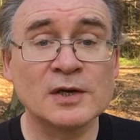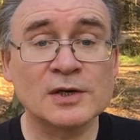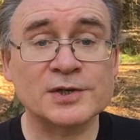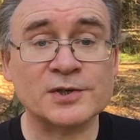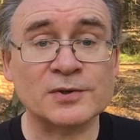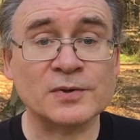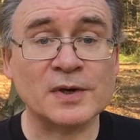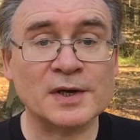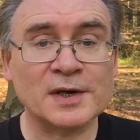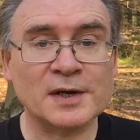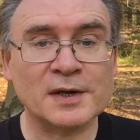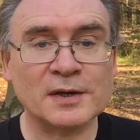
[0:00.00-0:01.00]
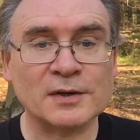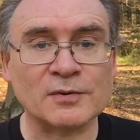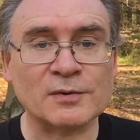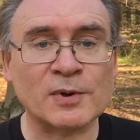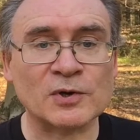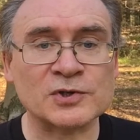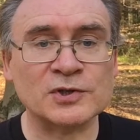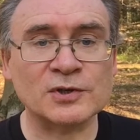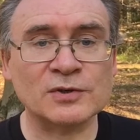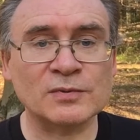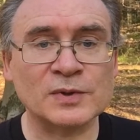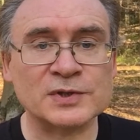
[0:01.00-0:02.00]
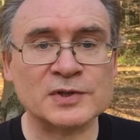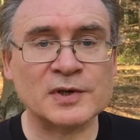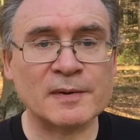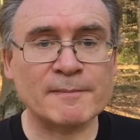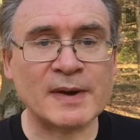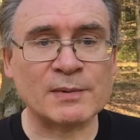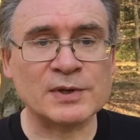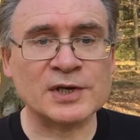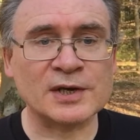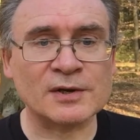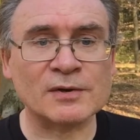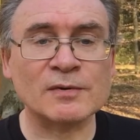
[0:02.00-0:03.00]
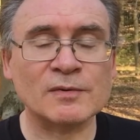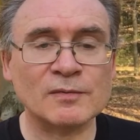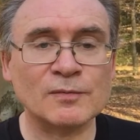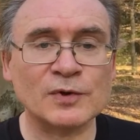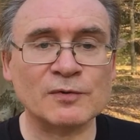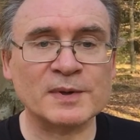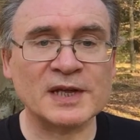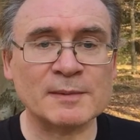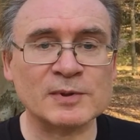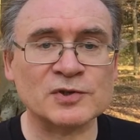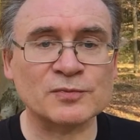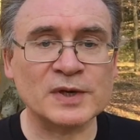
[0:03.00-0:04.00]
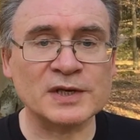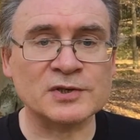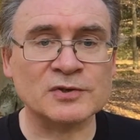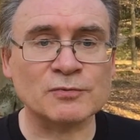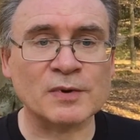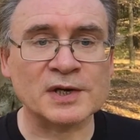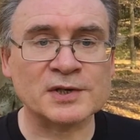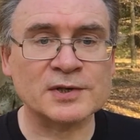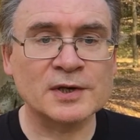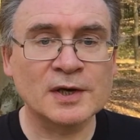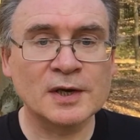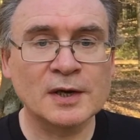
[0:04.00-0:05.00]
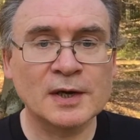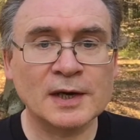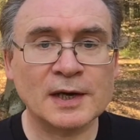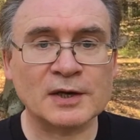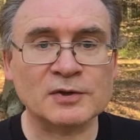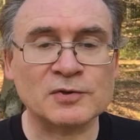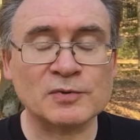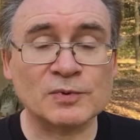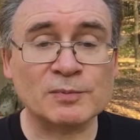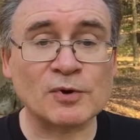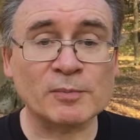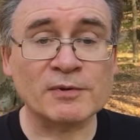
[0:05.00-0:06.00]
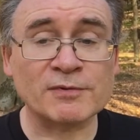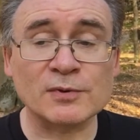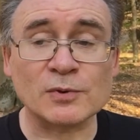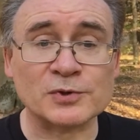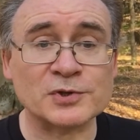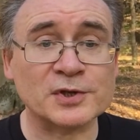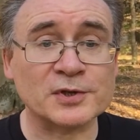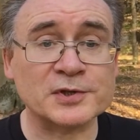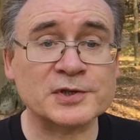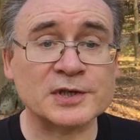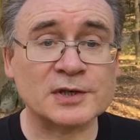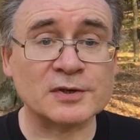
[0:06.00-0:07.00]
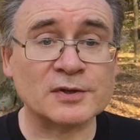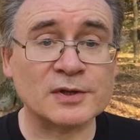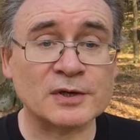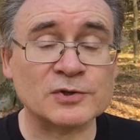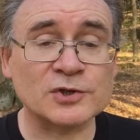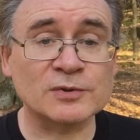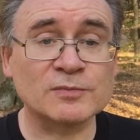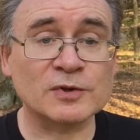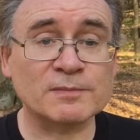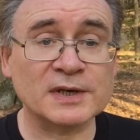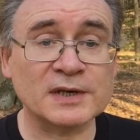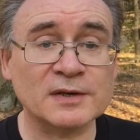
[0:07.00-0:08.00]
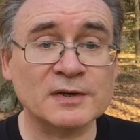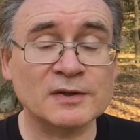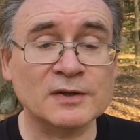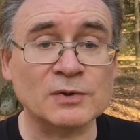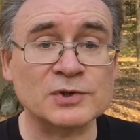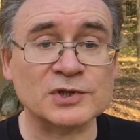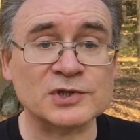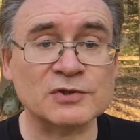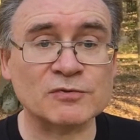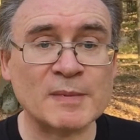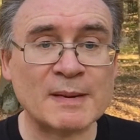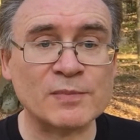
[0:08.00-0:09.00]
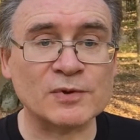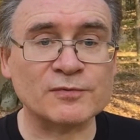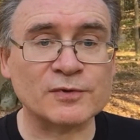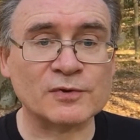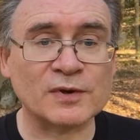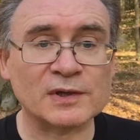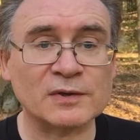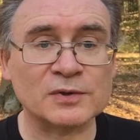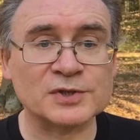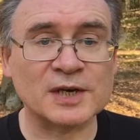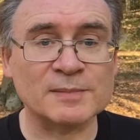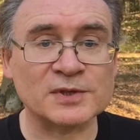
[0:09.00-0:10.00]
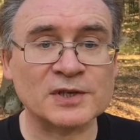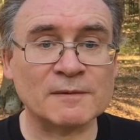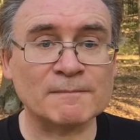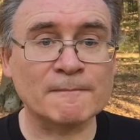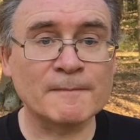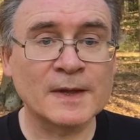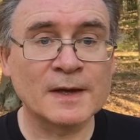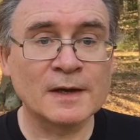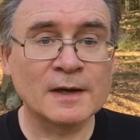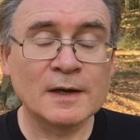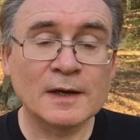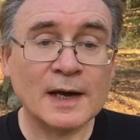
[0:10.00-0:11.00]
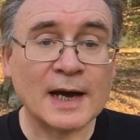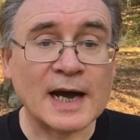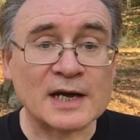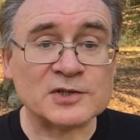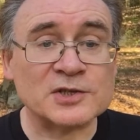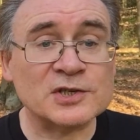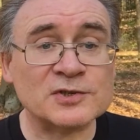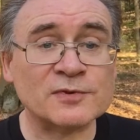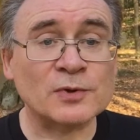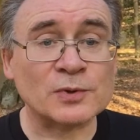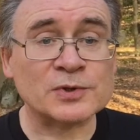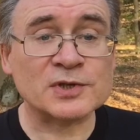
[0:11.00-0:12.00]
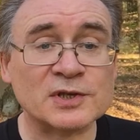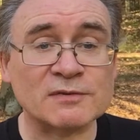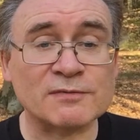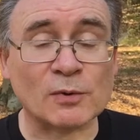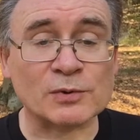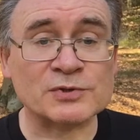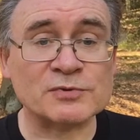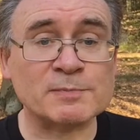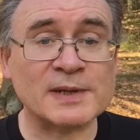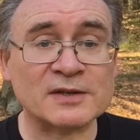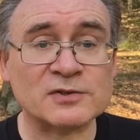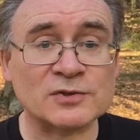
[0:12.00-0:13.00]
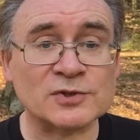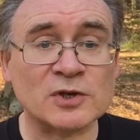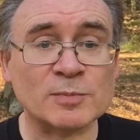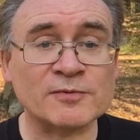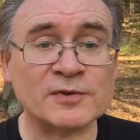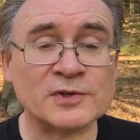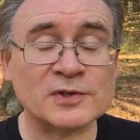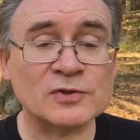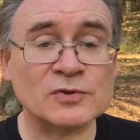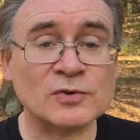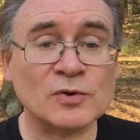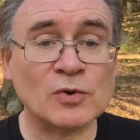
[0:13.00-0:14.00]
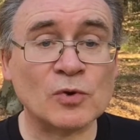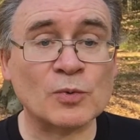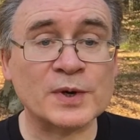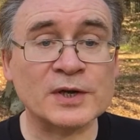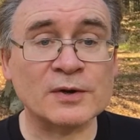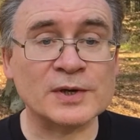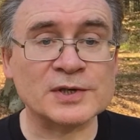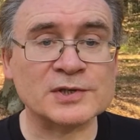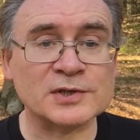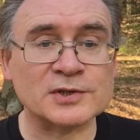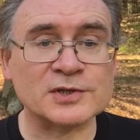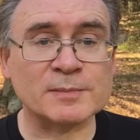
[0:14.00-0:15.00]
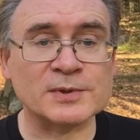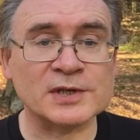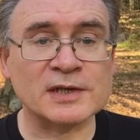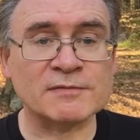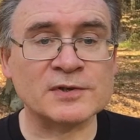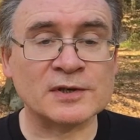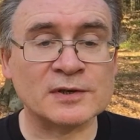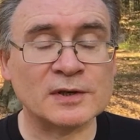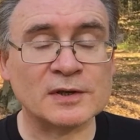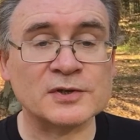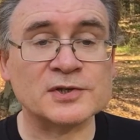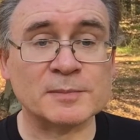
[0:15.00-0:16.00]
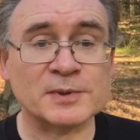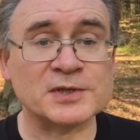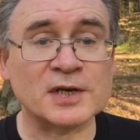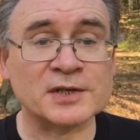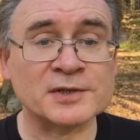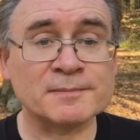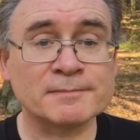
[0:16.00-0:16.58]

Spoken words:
So, you know, the person who was buried here would have been able to read and write, and would probably have thought that their tomb would be noticed and remembered for quite a long time to come. As it is, of course, forest was planted on top of it, and all we know is that somebody lived and somebody died.